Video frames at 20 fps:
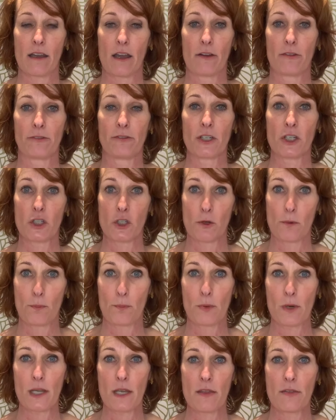efficient
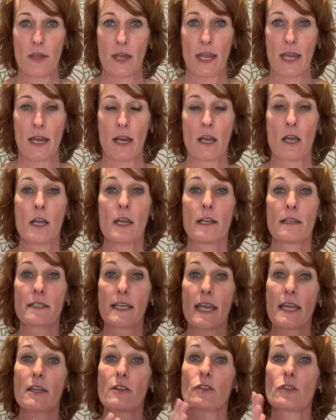breathing
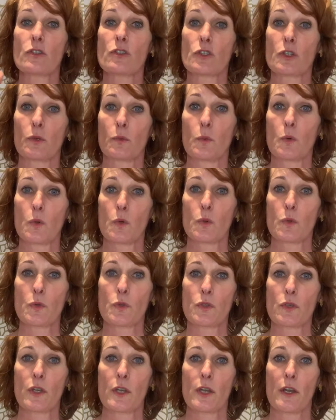takes us
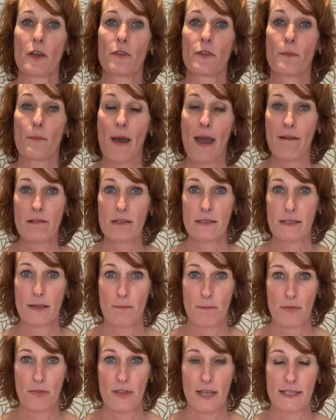towards the
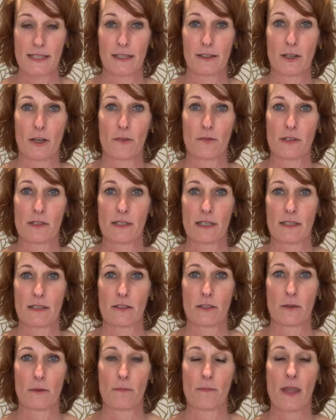parasympathetic nervous
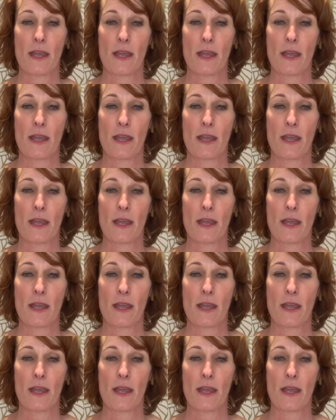system,